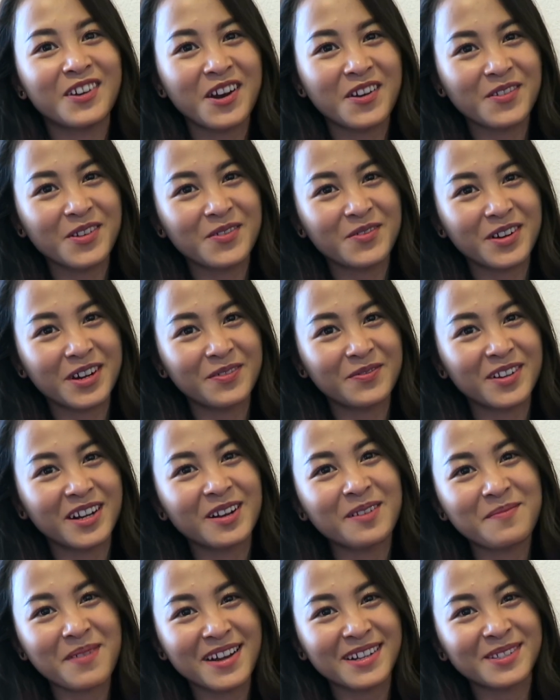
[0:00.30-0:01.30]
everyone,
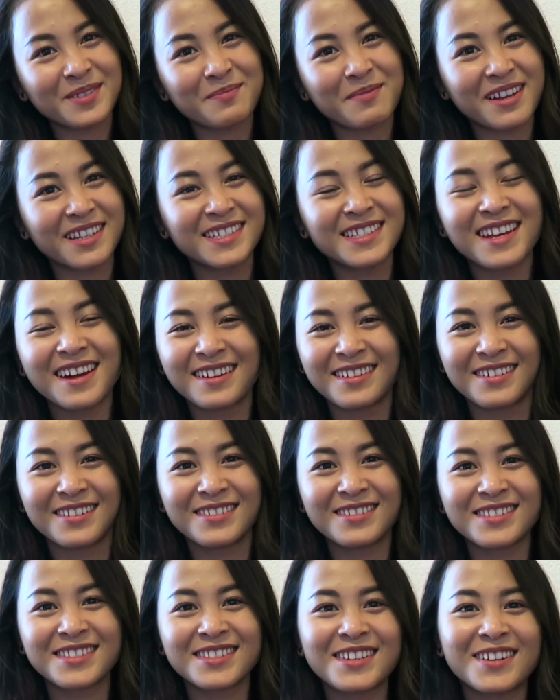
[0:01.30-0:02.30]
welcome back to my
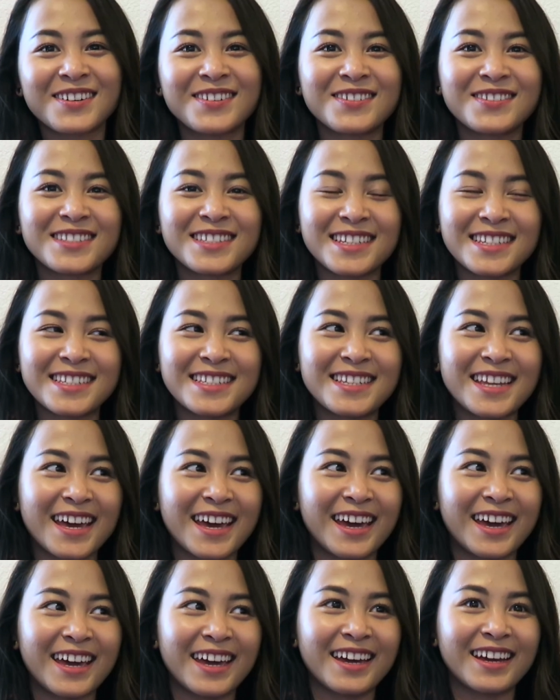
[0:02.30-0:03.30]
channel. So
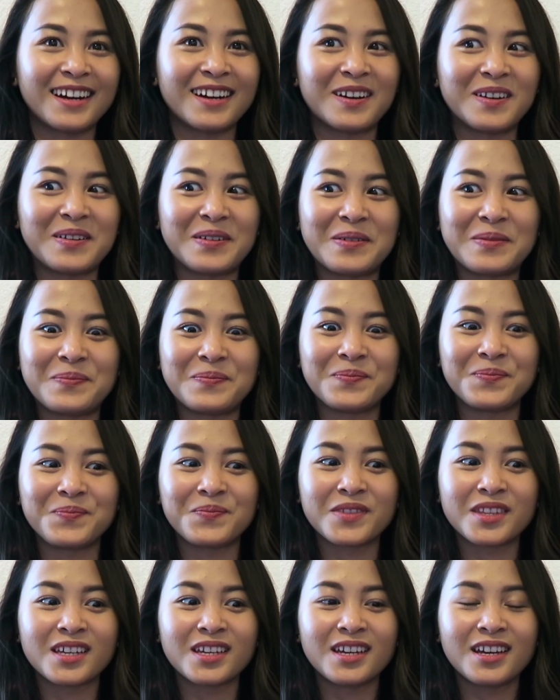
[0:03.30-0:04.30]
today
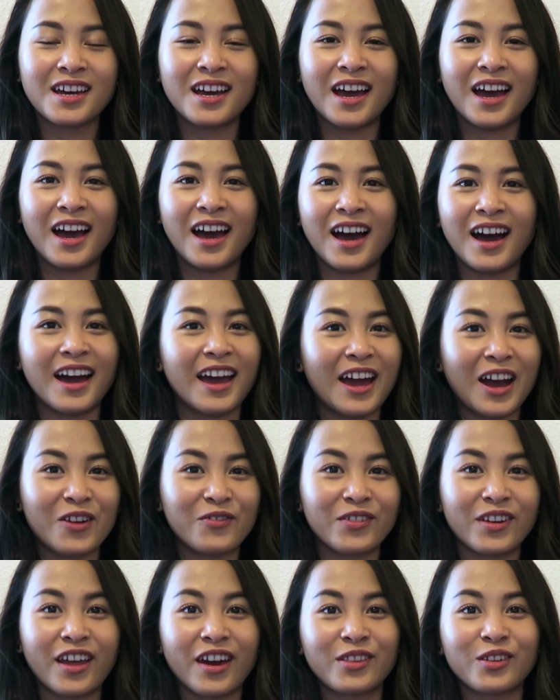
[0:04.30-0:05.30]
I
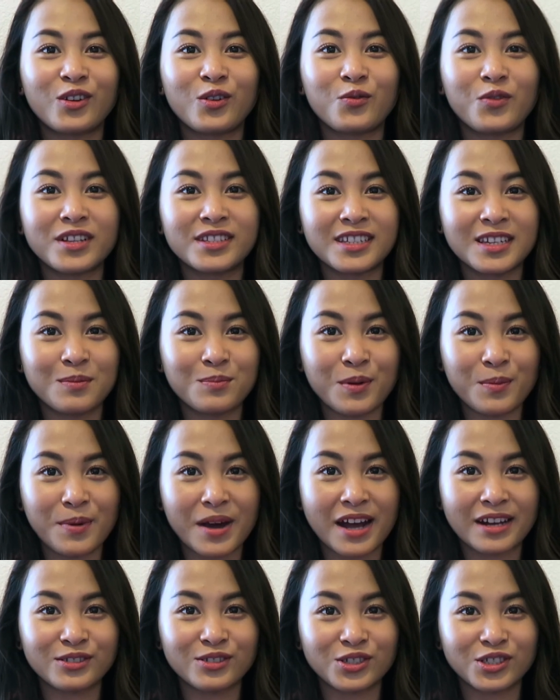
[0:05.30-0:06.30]
have another what's in my
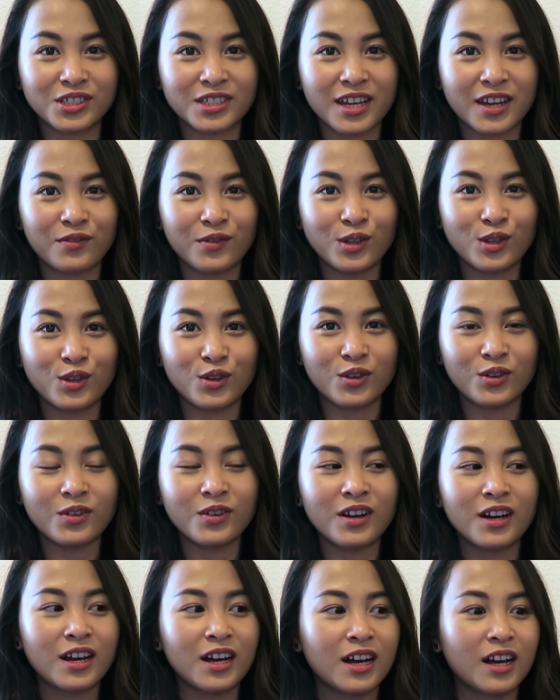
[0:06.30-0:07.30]
bag to share with you.
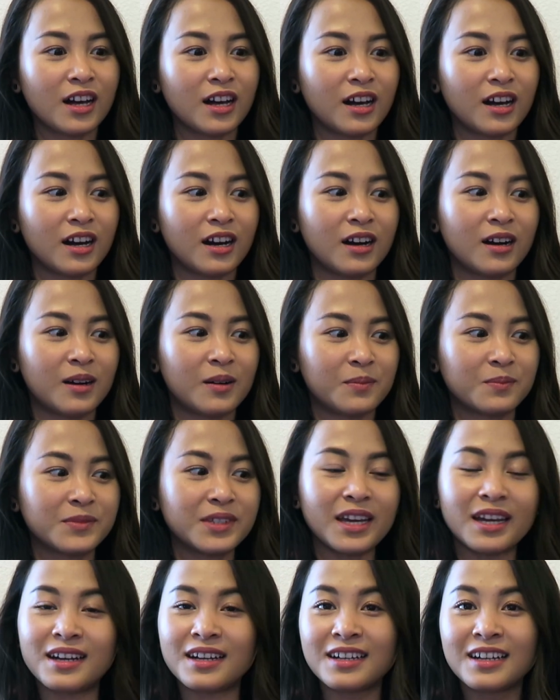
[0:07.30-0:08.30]

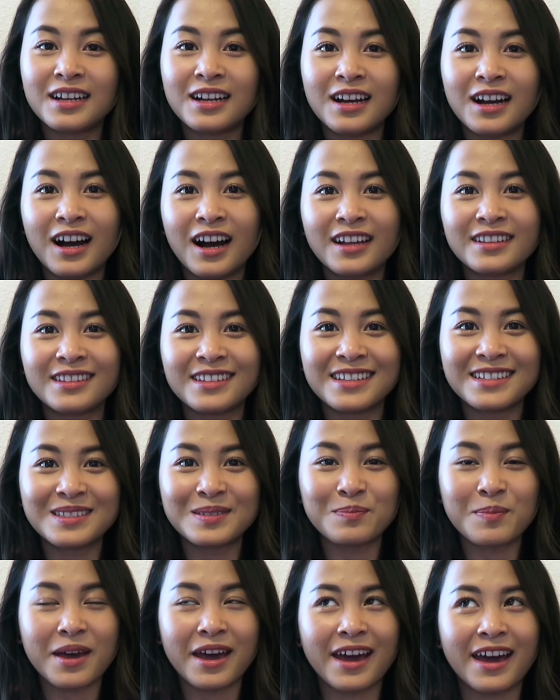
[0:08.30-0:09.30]
Yeah,
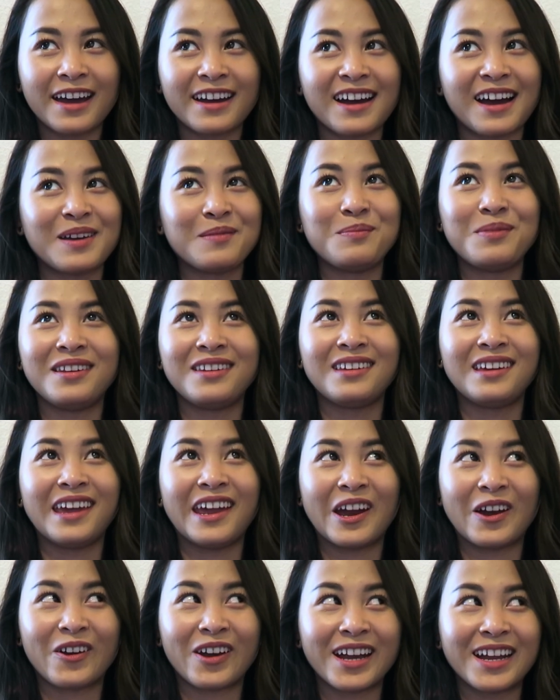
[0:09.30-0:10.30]
this bag I've been
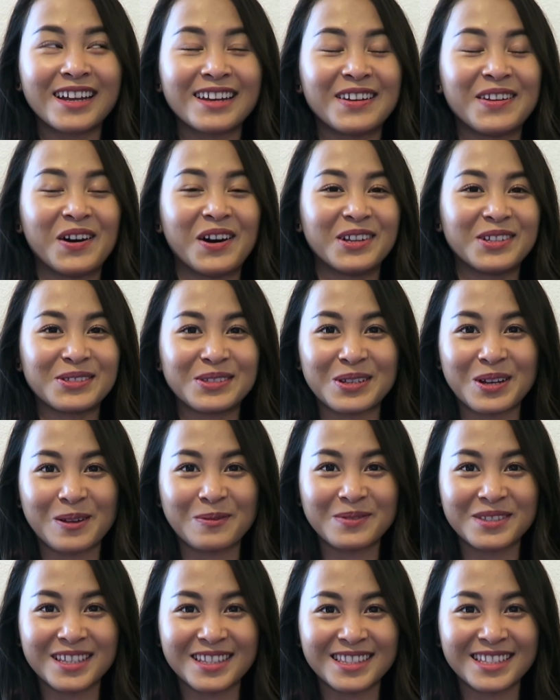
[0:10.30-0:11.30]
carrying it
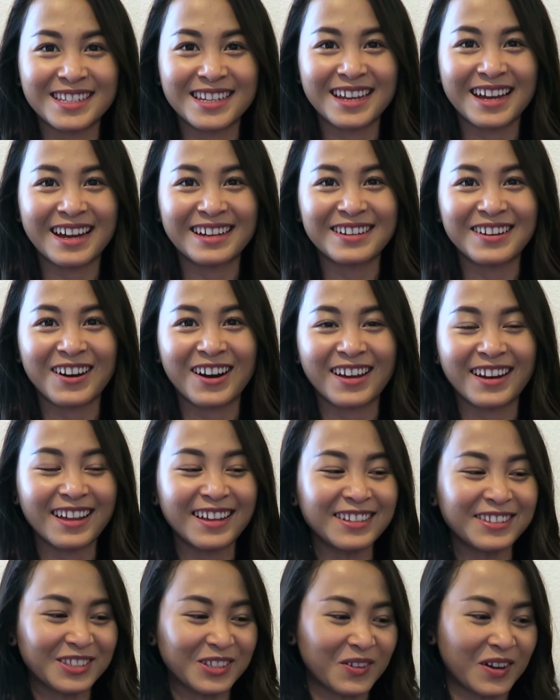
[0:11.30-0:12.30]
non-stop since the day I got
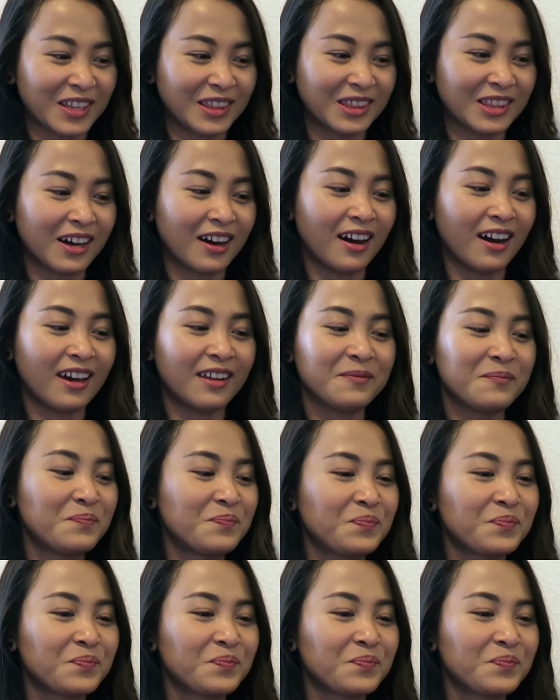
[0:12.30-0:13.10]
it, so I thought